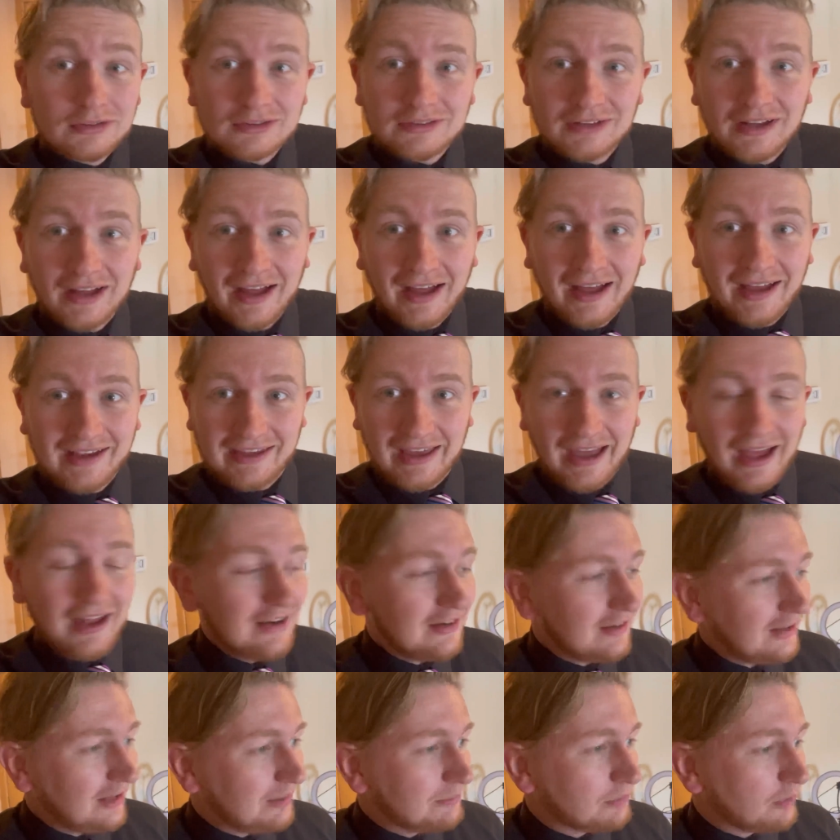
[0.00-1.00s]
Uh, again,
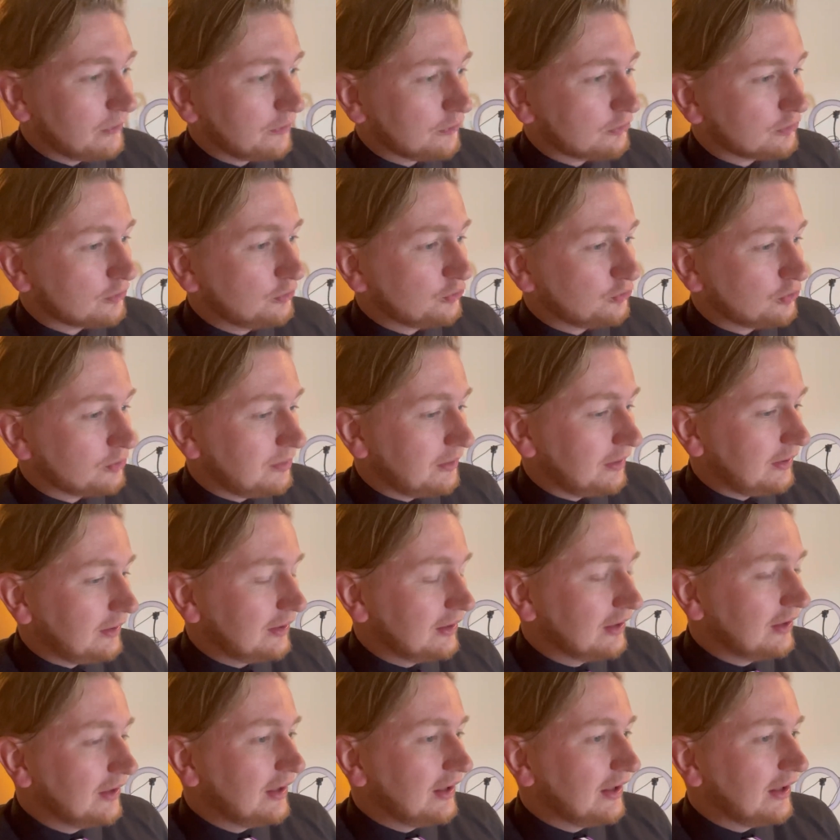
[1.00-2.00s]
he booked the cruise with me
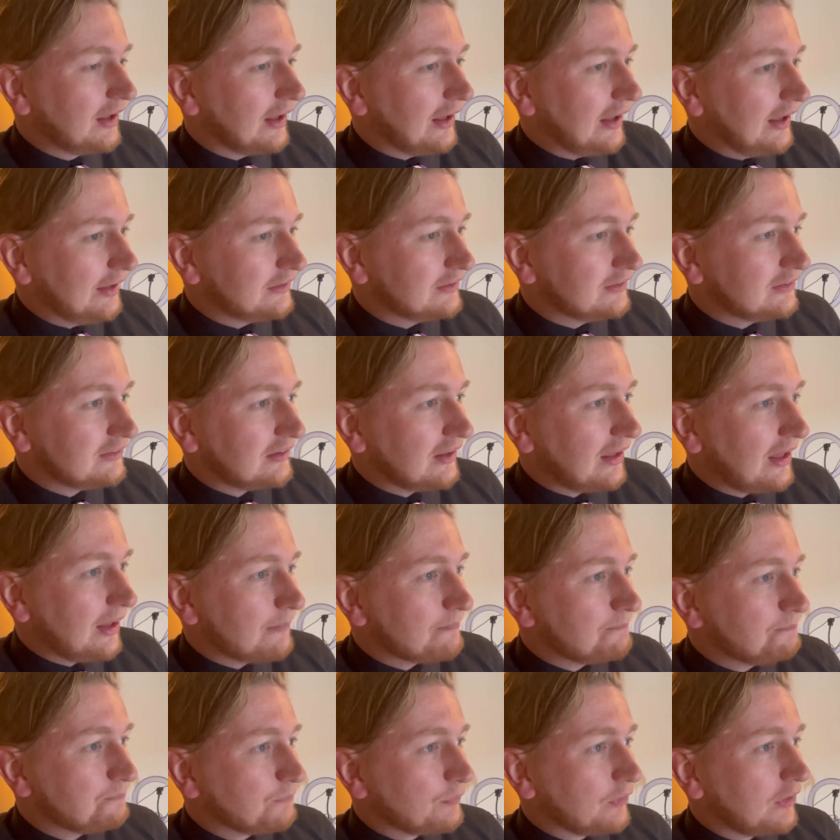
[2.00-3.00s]
and
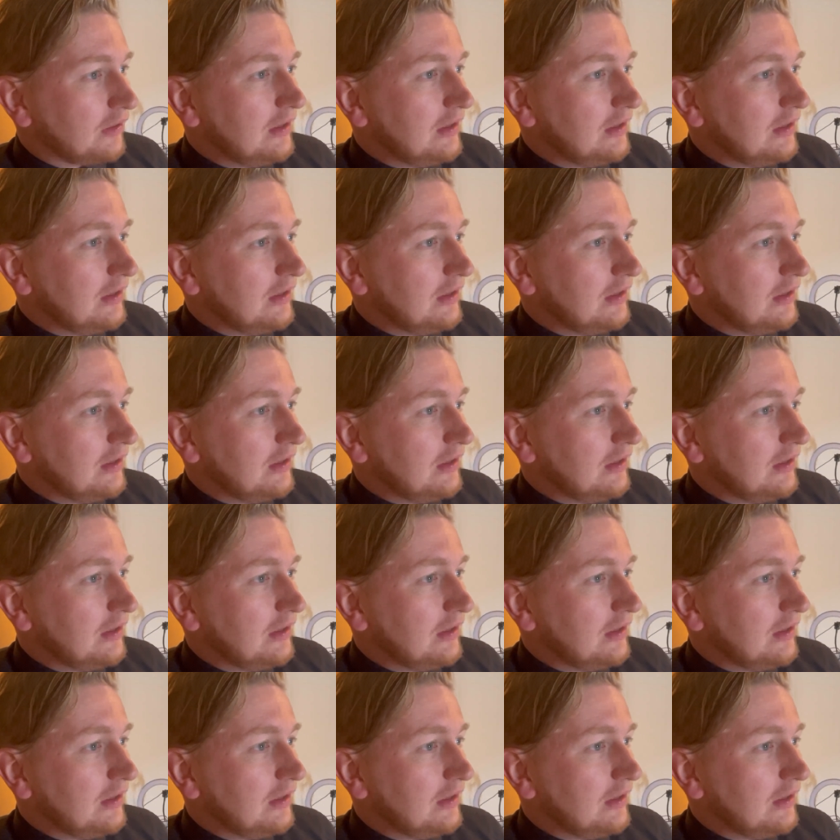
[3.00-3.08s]
um,